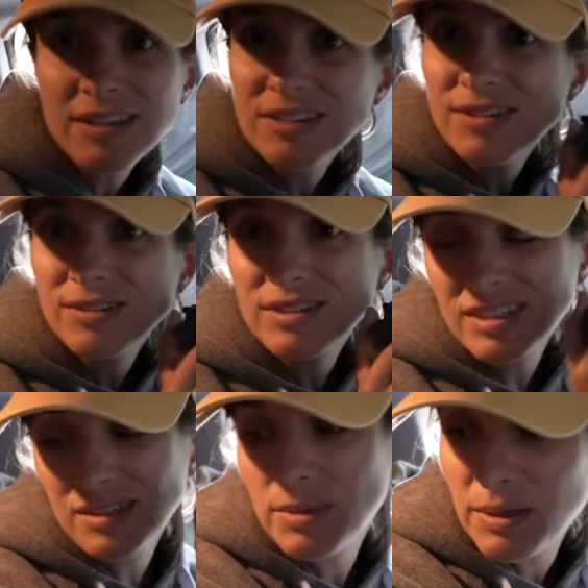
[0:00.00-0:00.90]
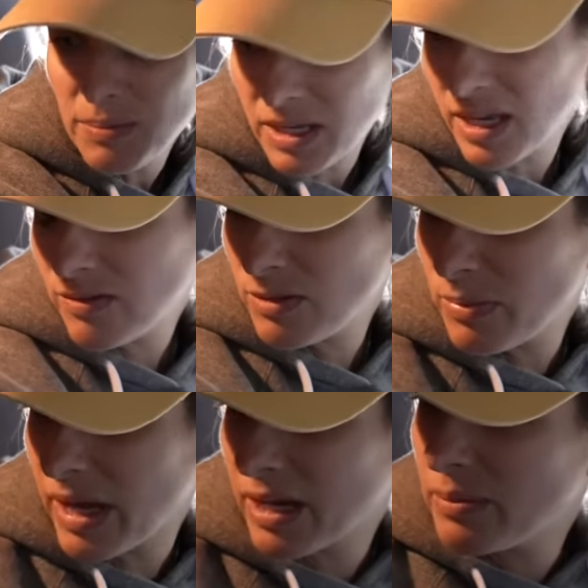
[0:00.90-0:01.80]
So it's going to be a big, heavy
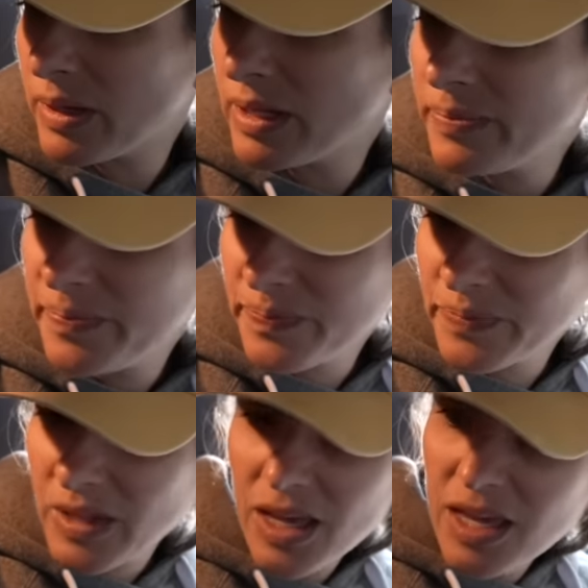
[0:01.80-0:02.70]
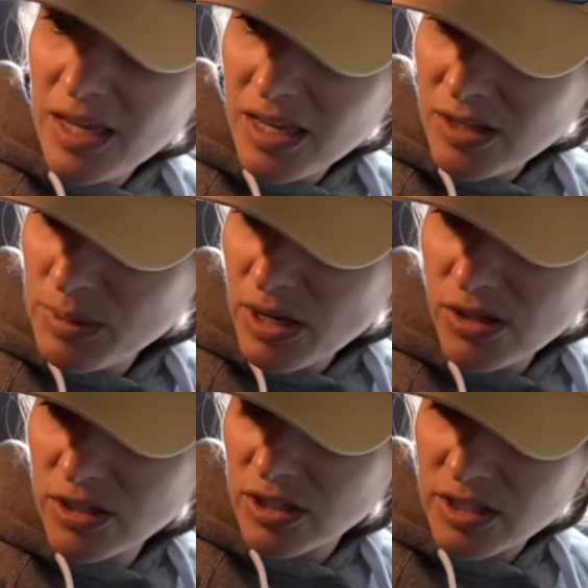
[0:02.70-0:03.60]
bag, but it'll be
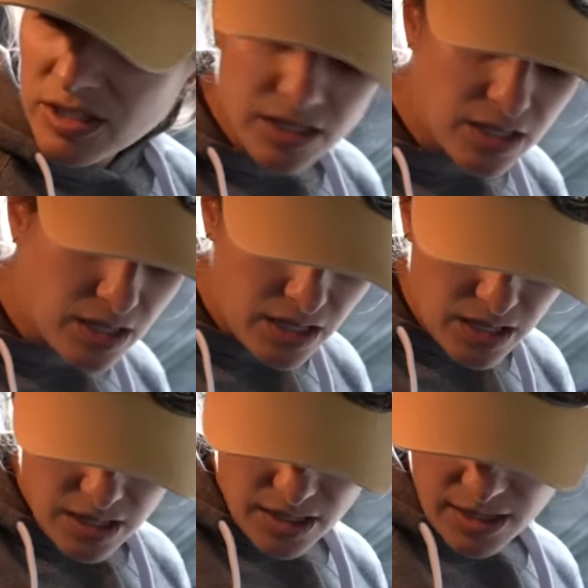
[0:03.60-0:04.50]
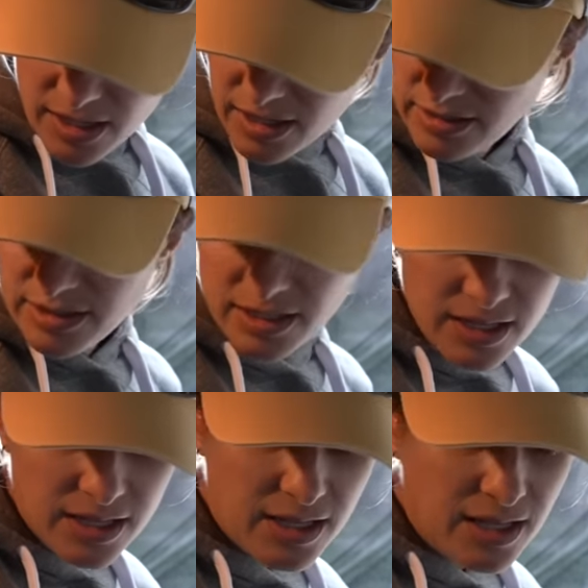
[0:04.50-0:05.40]
all good. And
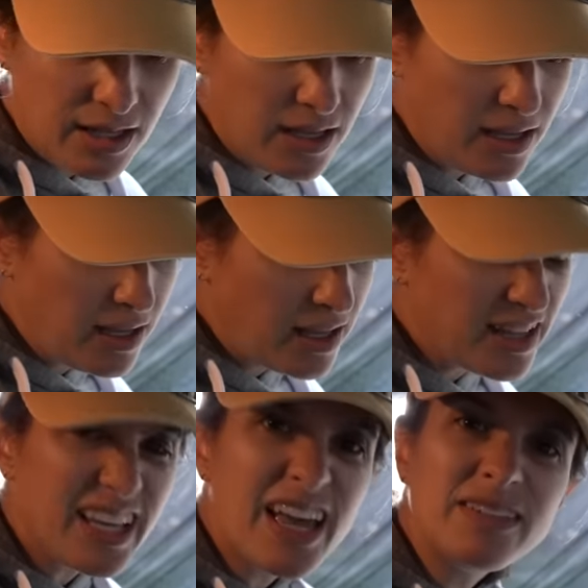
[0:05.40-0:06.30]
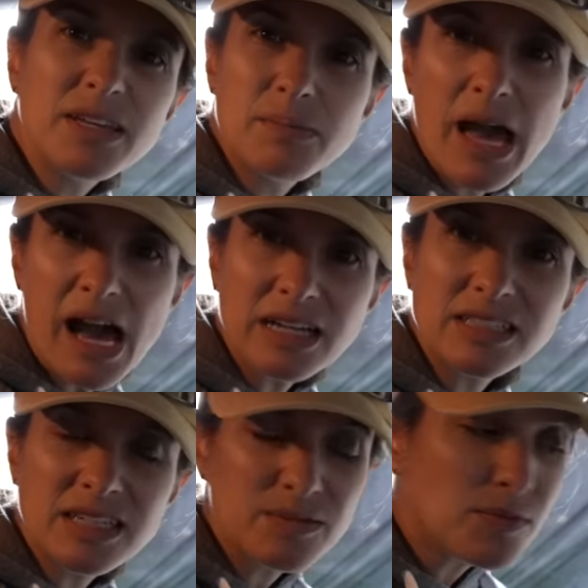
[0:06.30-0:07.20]
I like having it packed
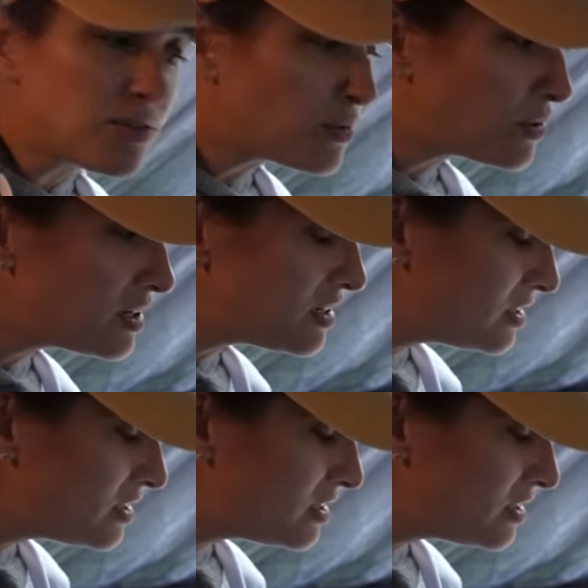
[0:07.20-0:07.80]
the night before.